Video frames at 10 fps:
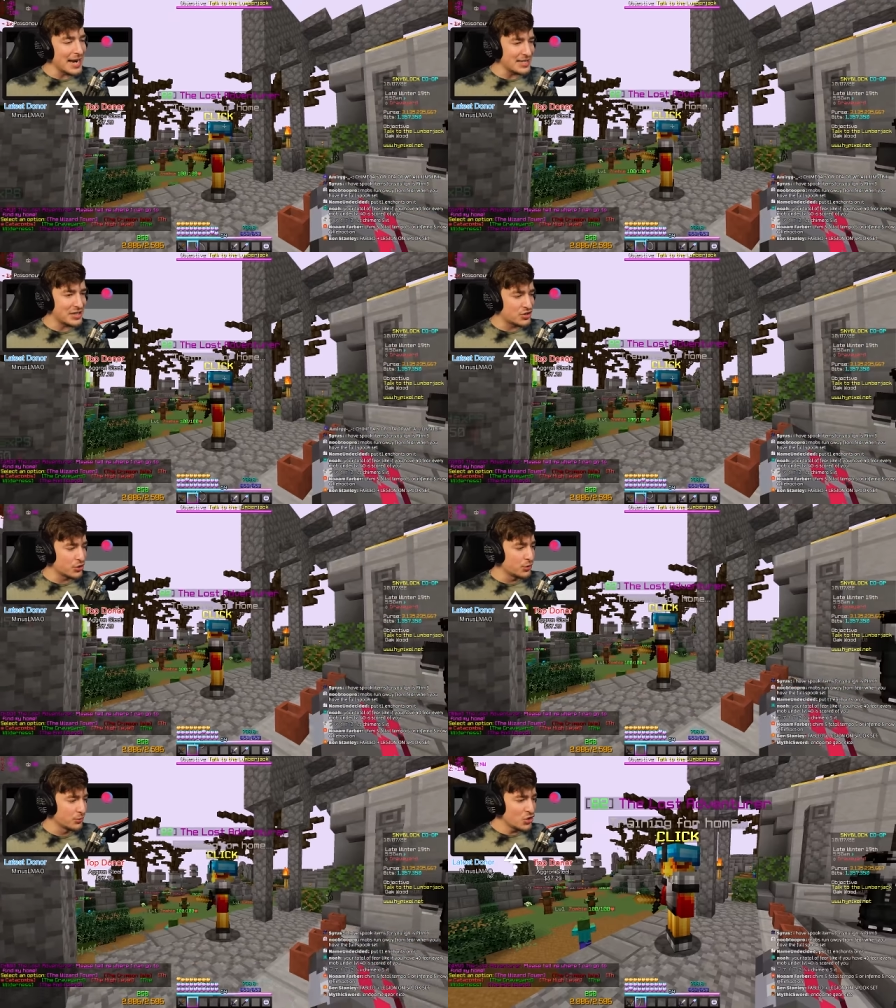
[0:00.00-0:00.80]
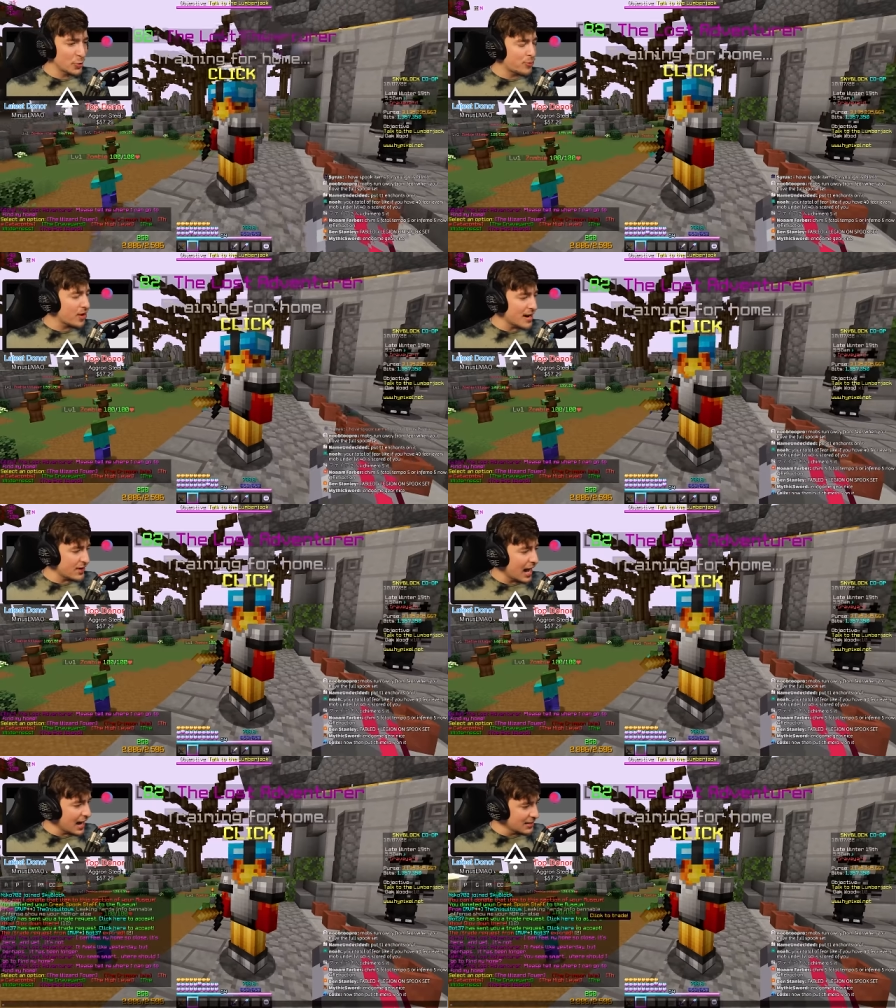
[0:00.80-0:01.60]
82. Your
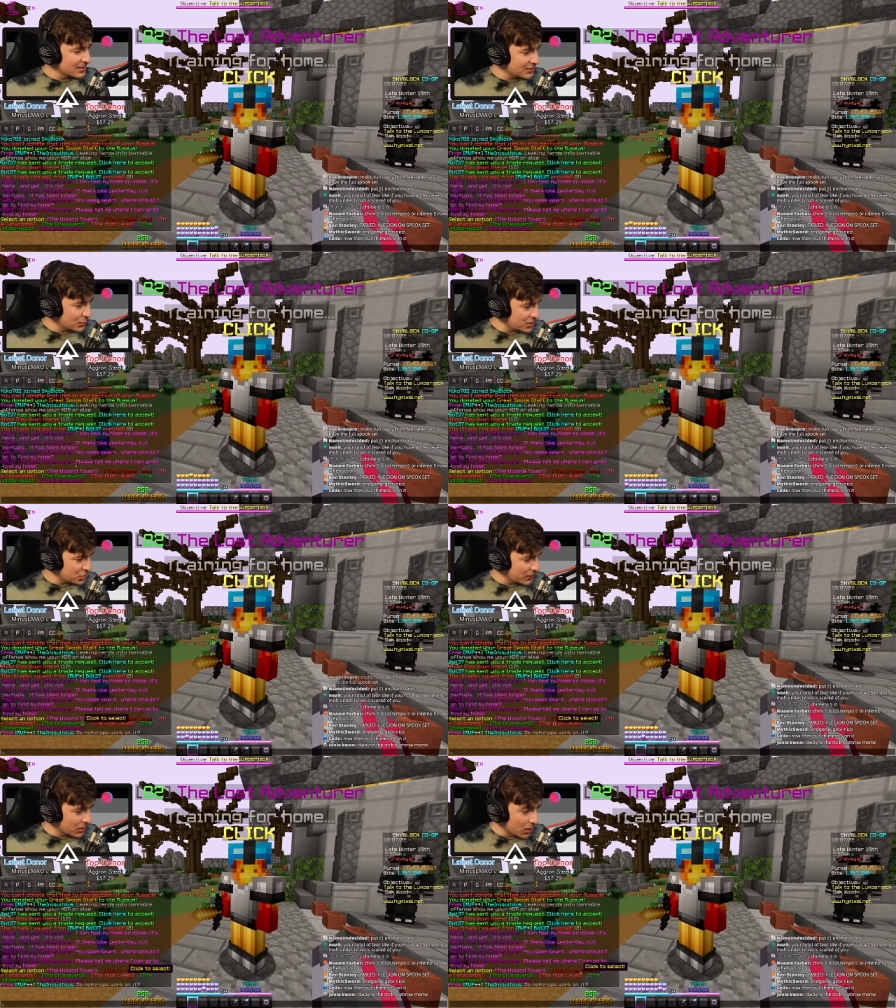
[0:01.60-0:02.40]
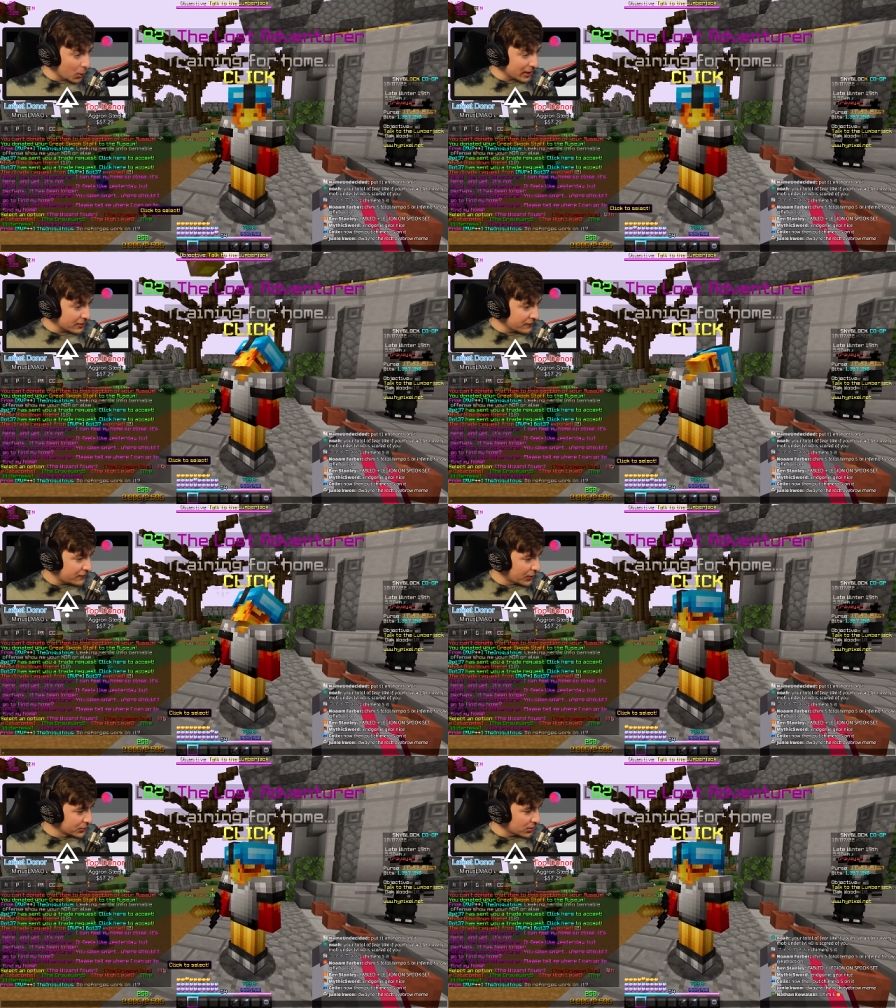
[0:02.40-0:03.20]
private island is where you should be going. Oh, I can
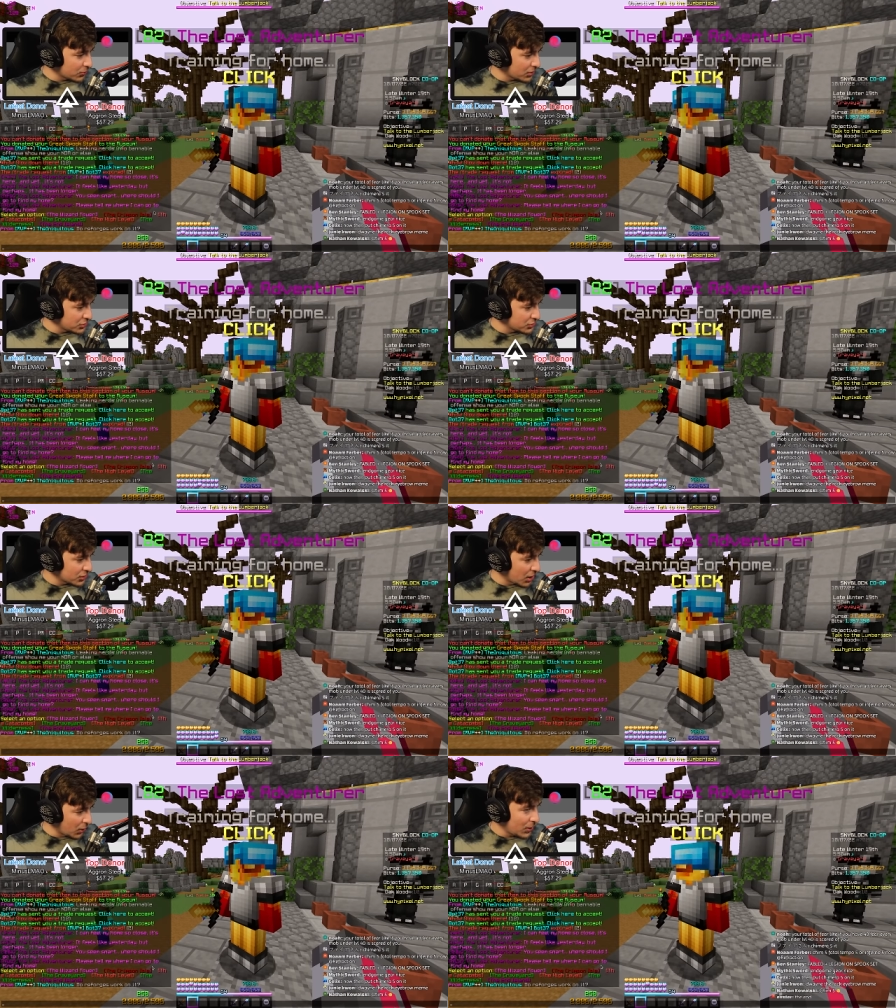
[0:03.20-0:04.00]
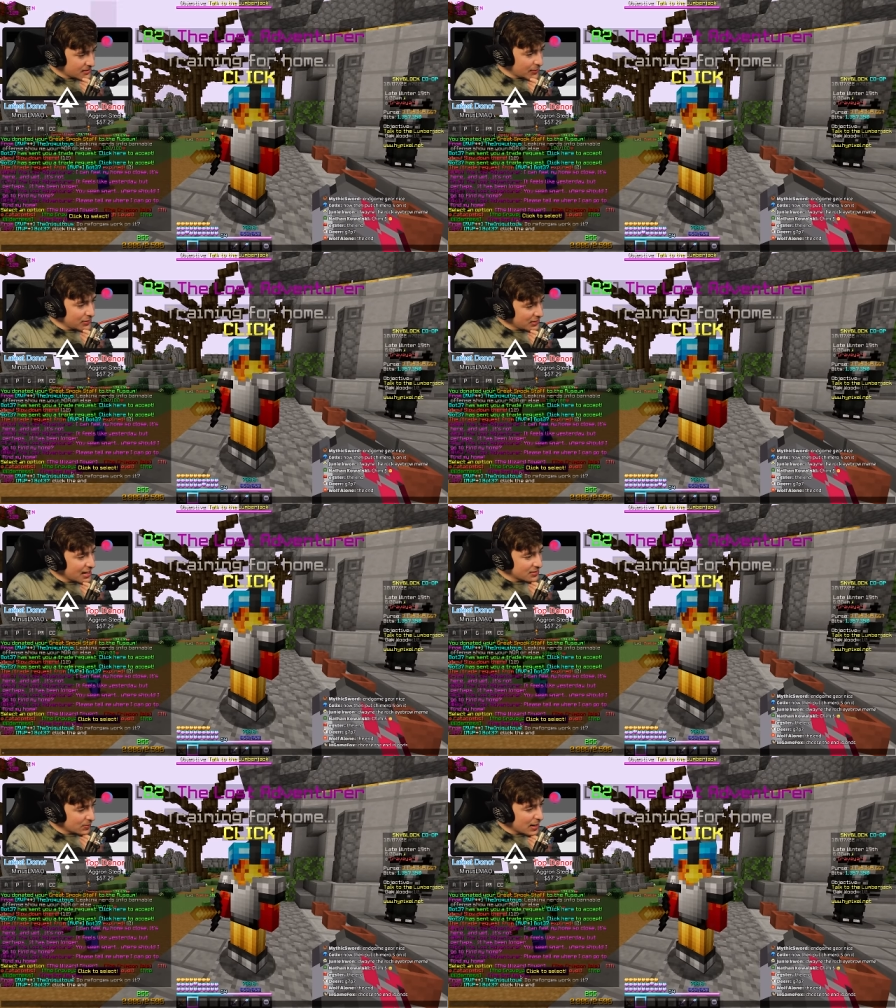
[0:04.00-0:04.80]
vote on where you should go? I mean, the
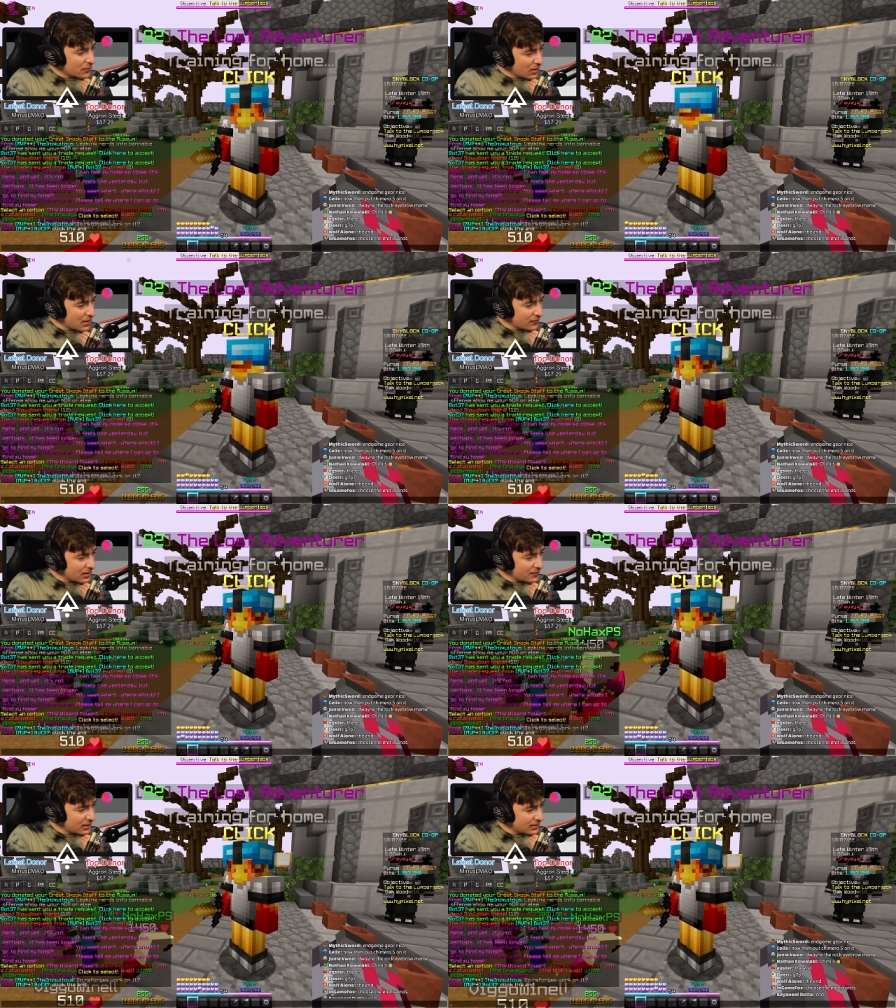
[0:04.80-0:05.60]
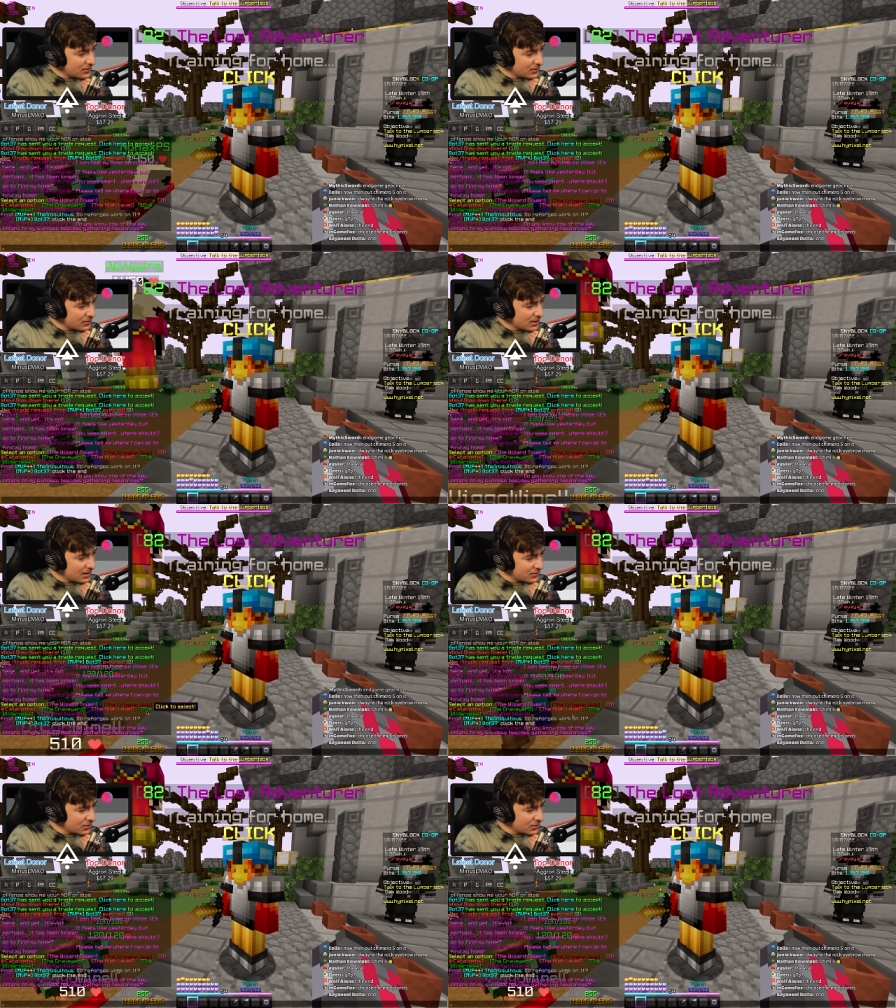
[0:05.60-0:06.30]
end's about right for level 82. Yeah, let's